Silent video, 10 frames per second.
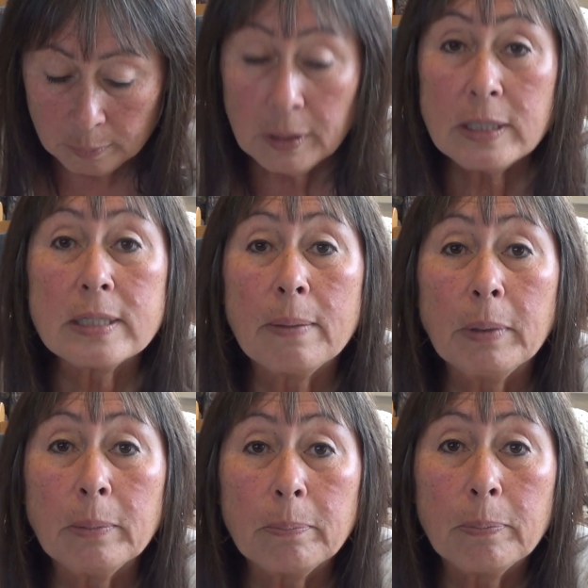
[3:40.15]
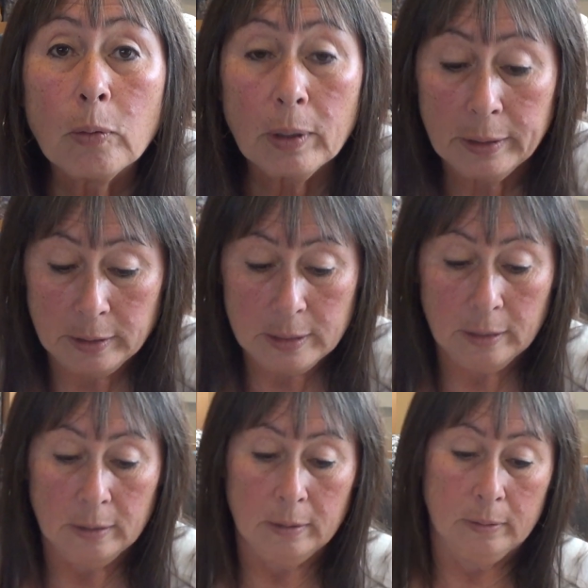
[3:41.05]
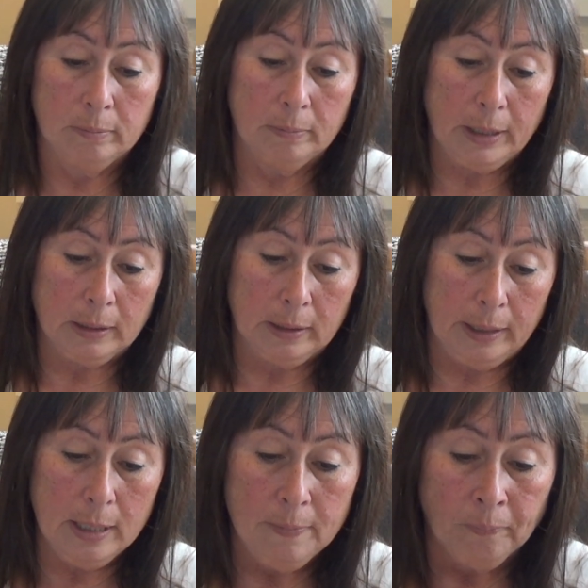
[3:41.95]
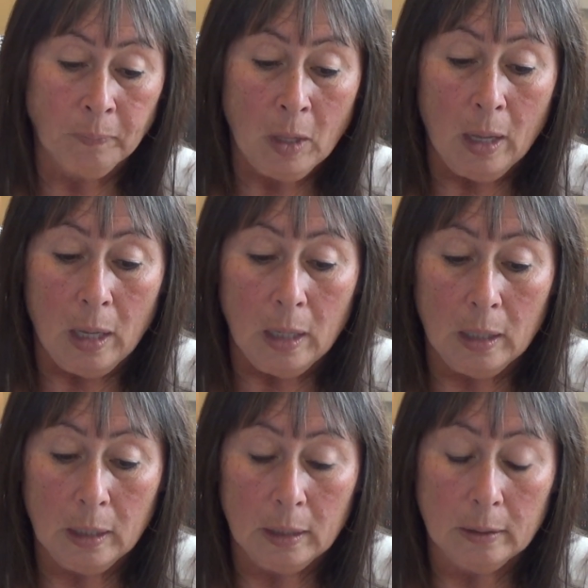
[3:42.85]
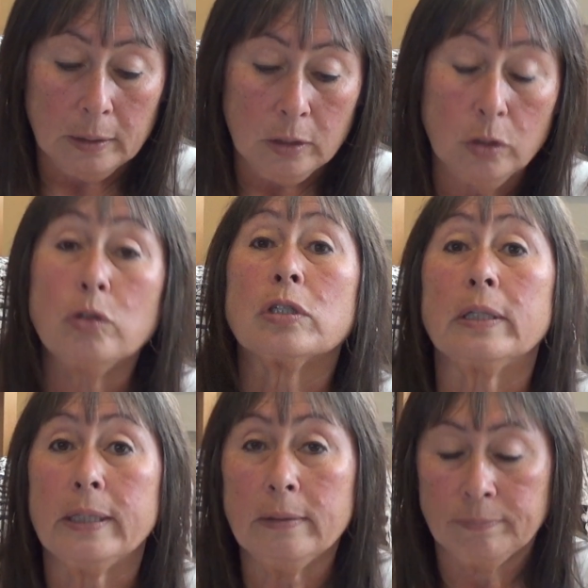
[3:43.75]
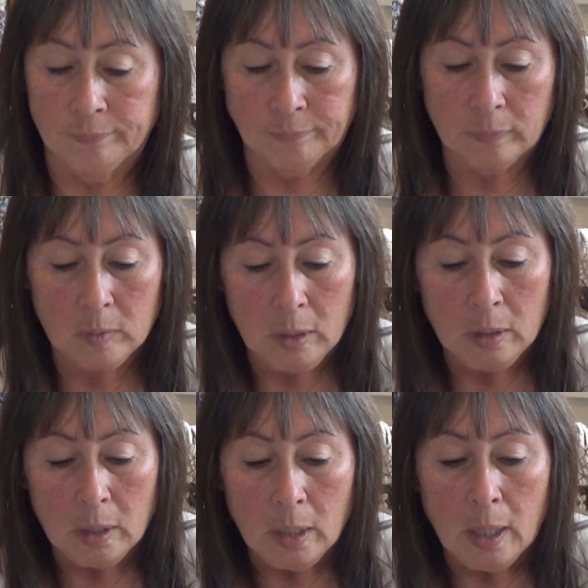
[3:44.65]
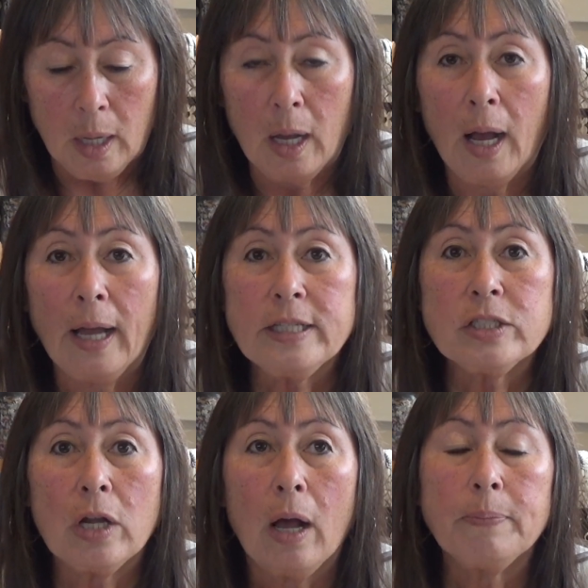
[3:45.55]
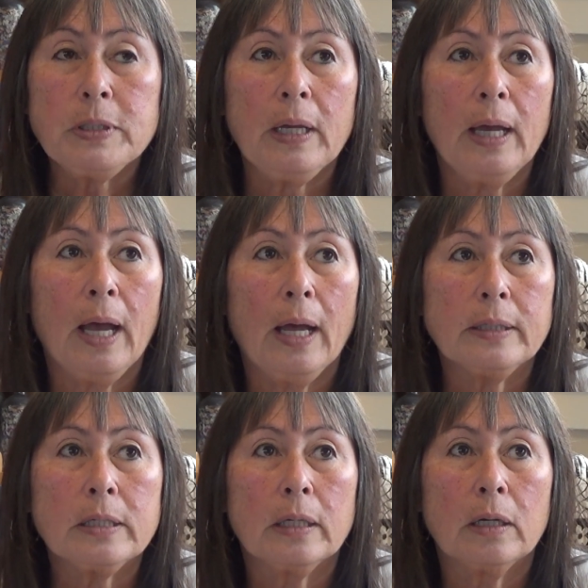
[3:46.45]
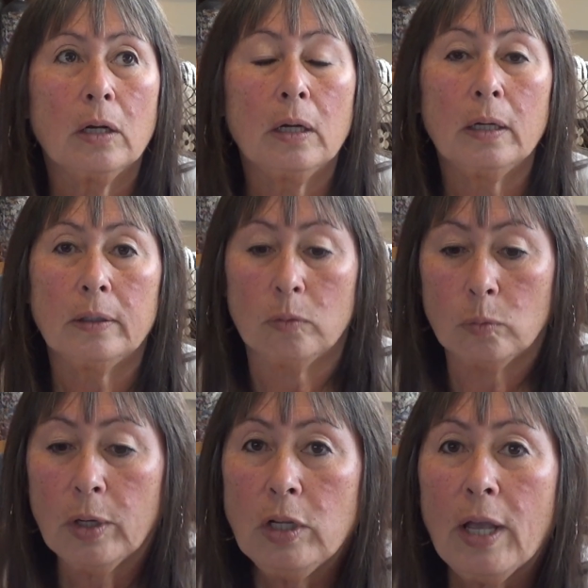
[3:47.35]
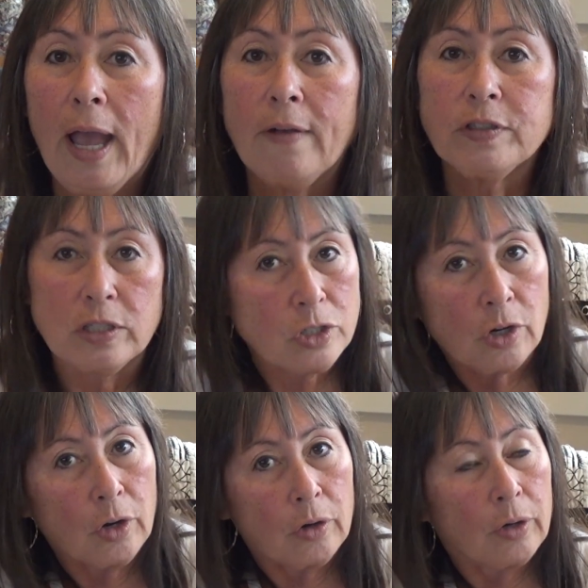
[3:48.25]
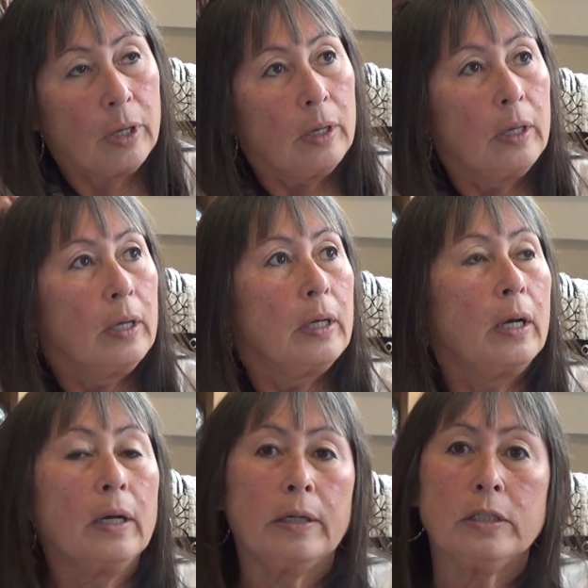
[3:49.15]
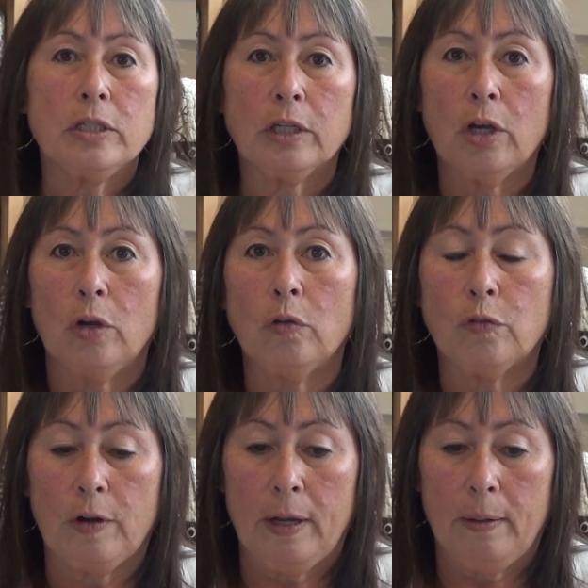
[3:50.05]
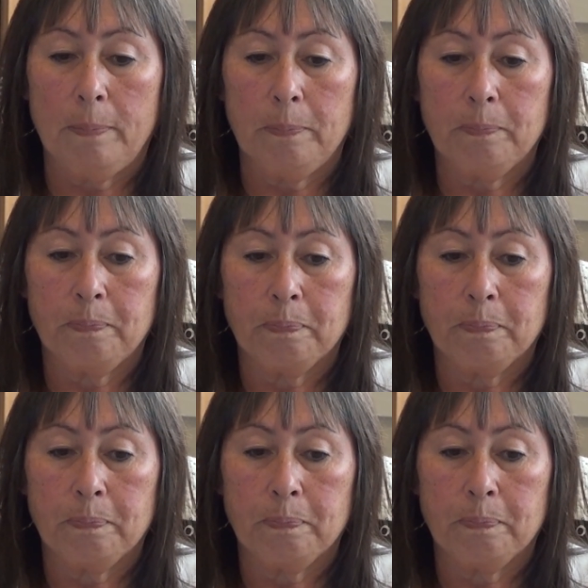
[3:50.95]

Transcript: because I'm in Portland monthly, usually, I stopped at where you have to turn to go from